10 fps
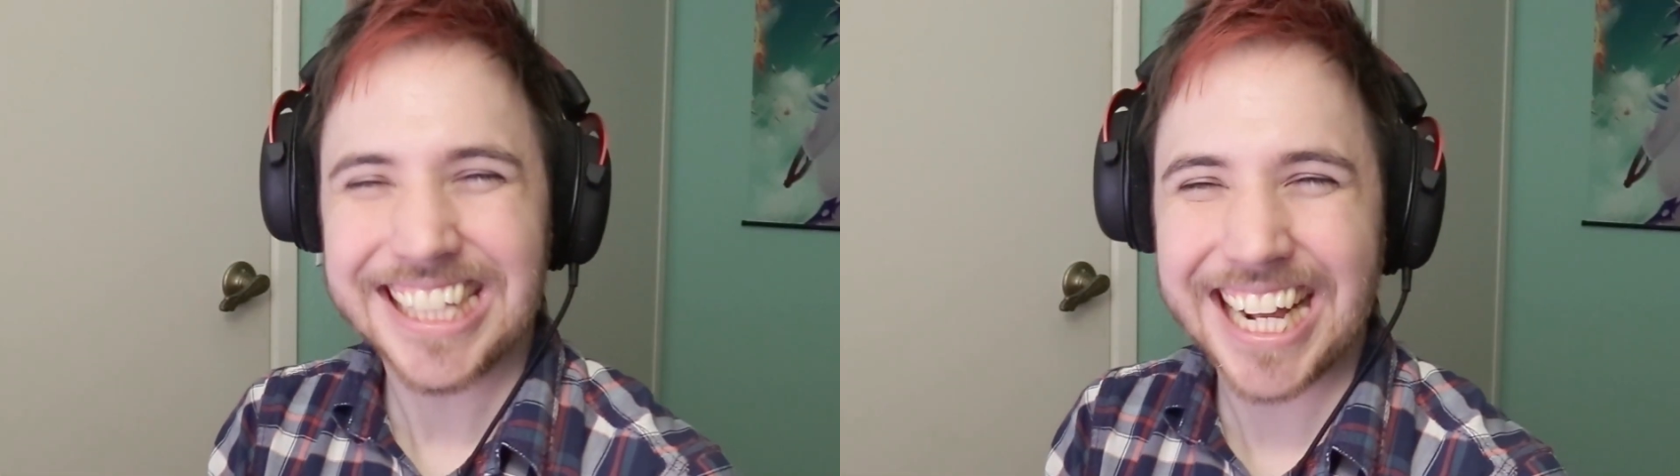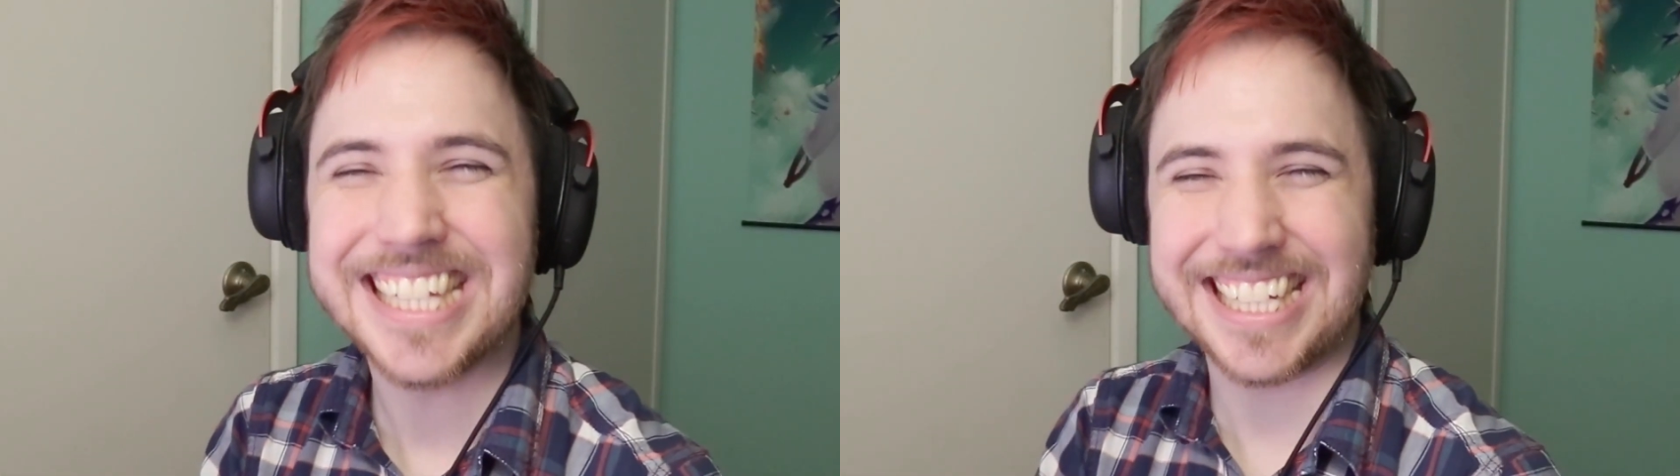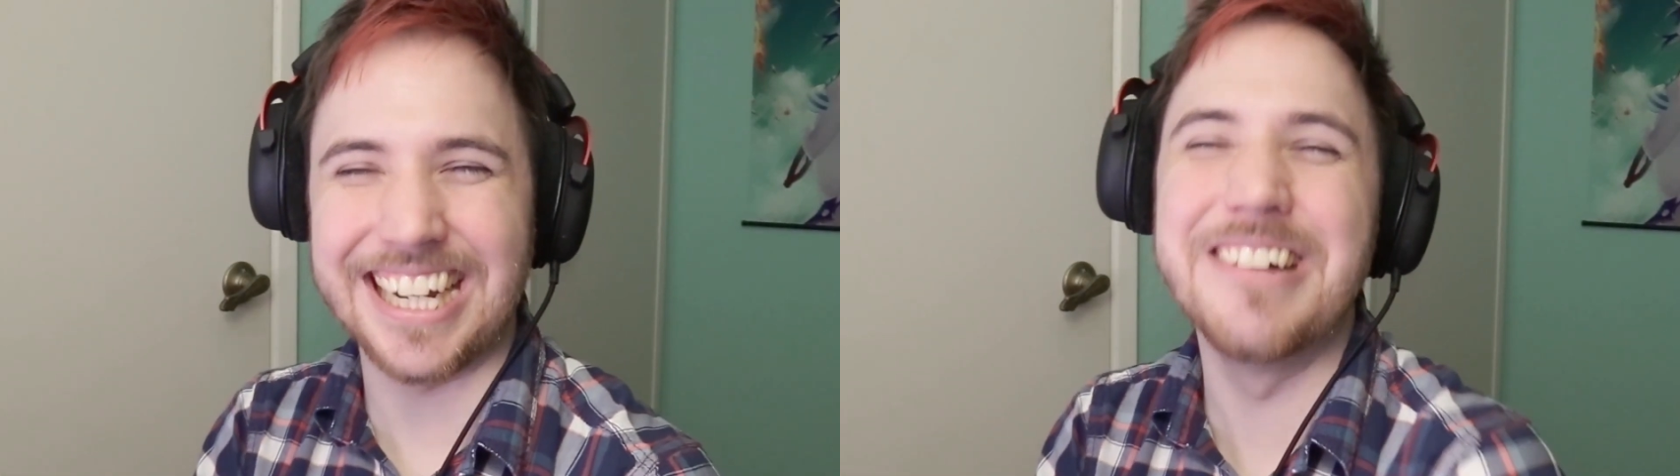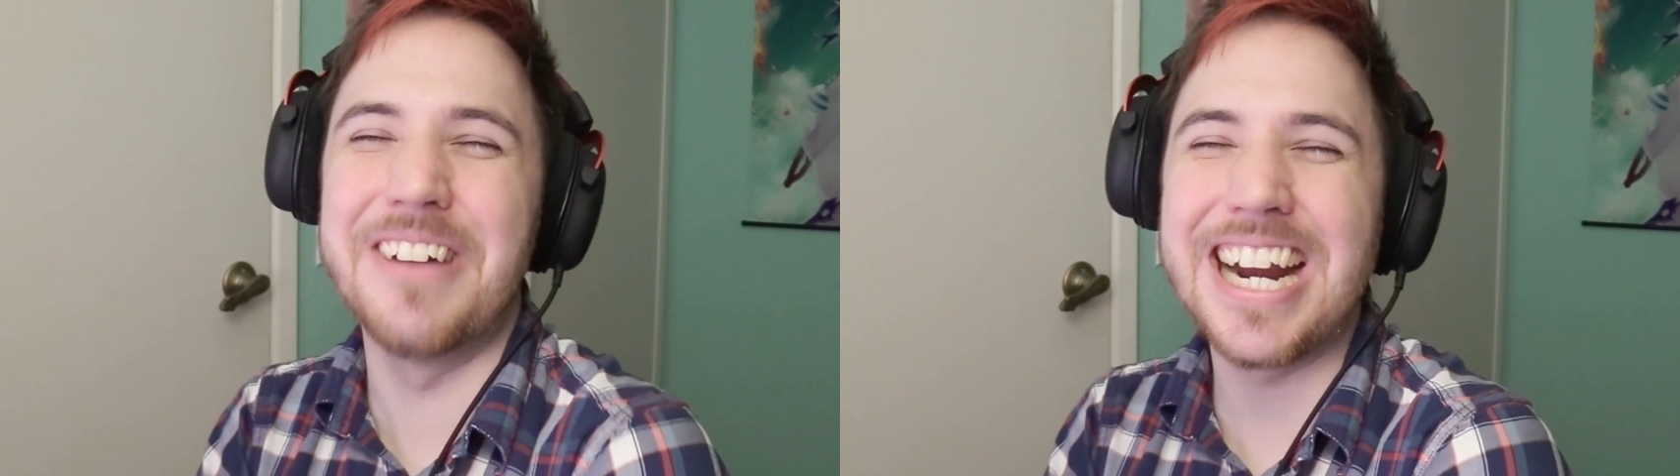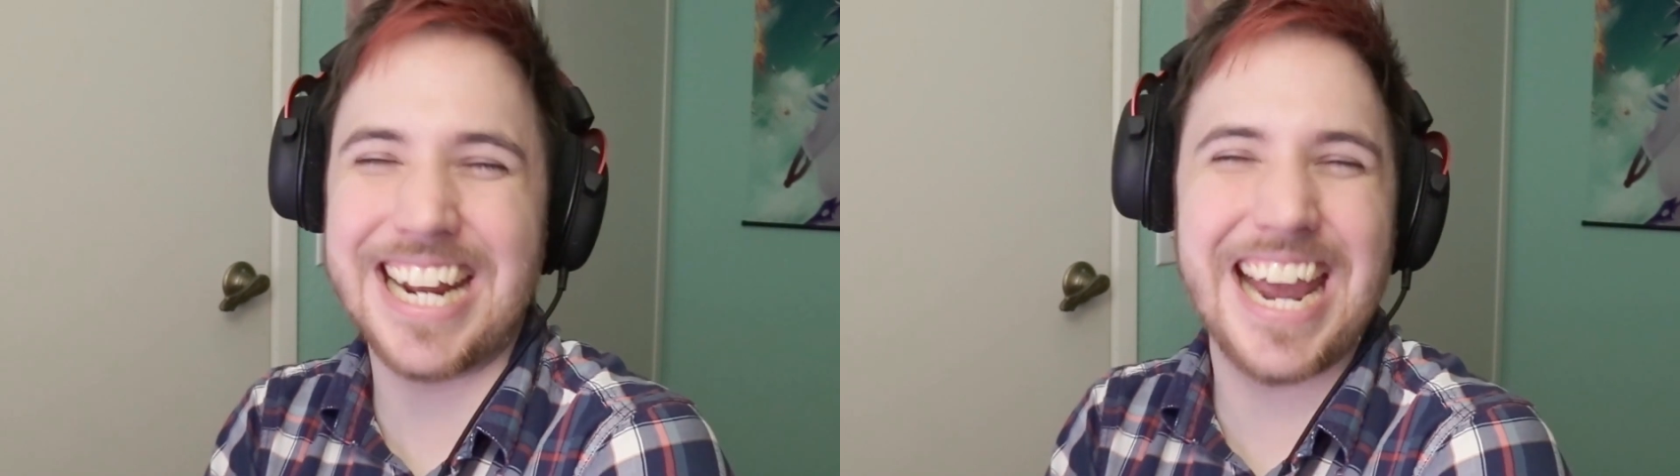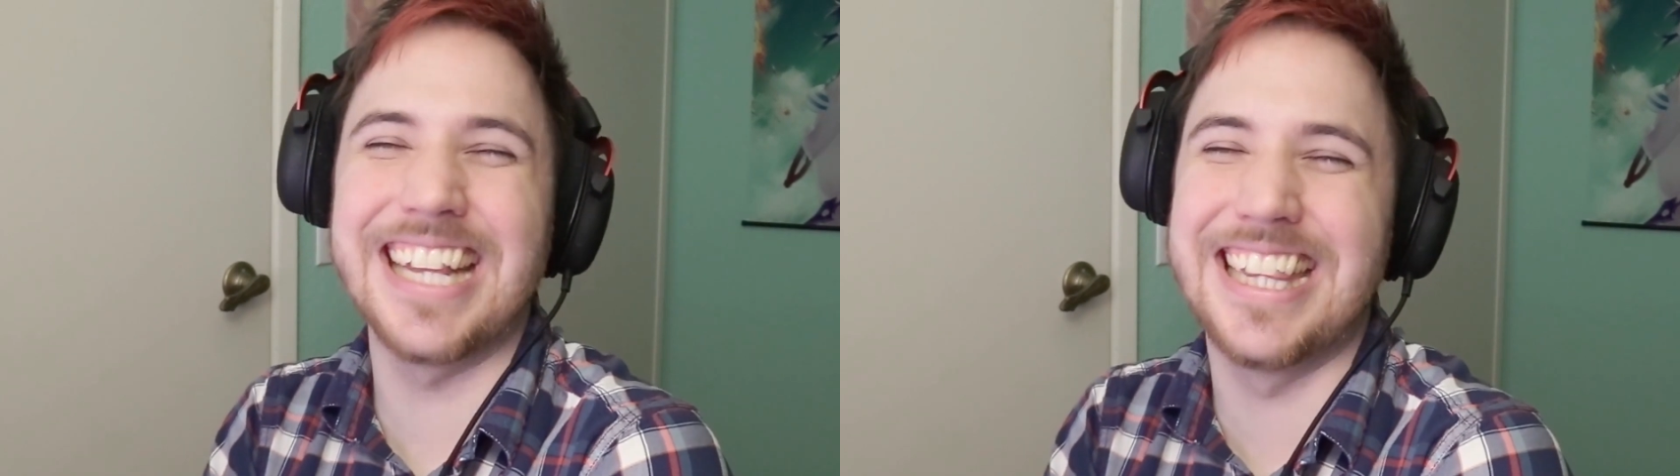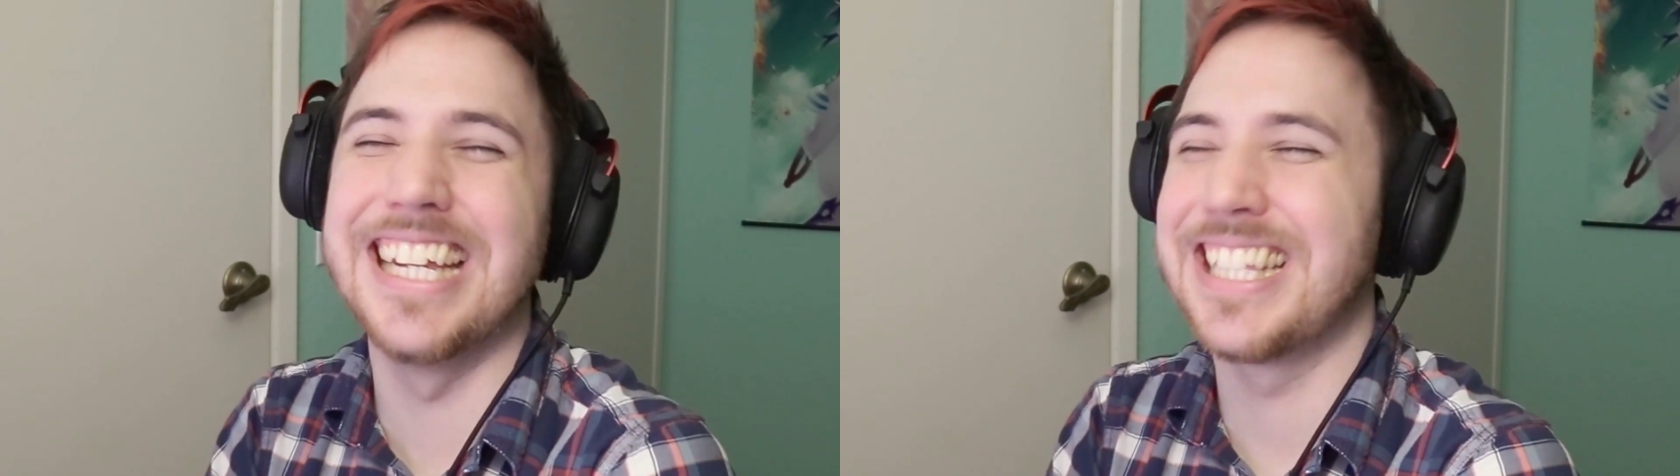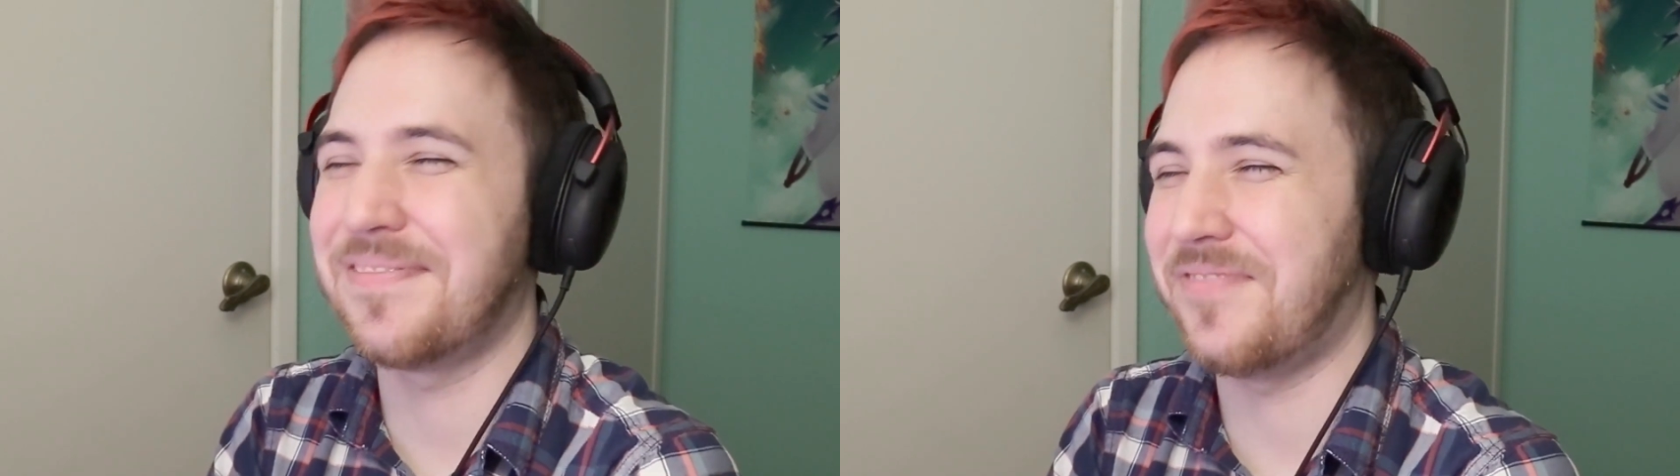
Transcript: think that's a good way to end this